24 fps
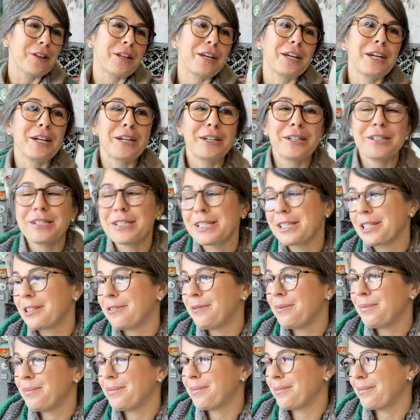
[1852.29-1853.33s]
the years,
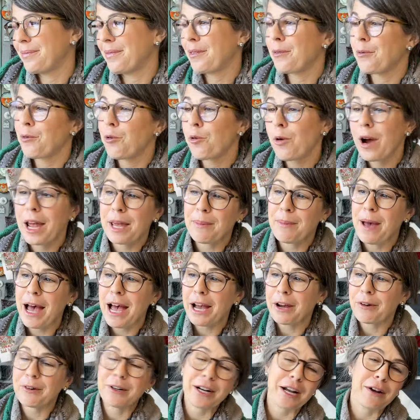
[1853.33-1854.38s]
way
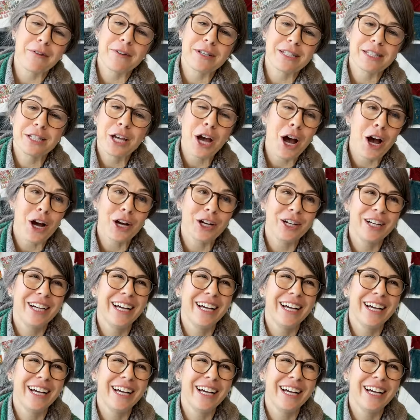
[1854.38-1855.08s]
back when I was young,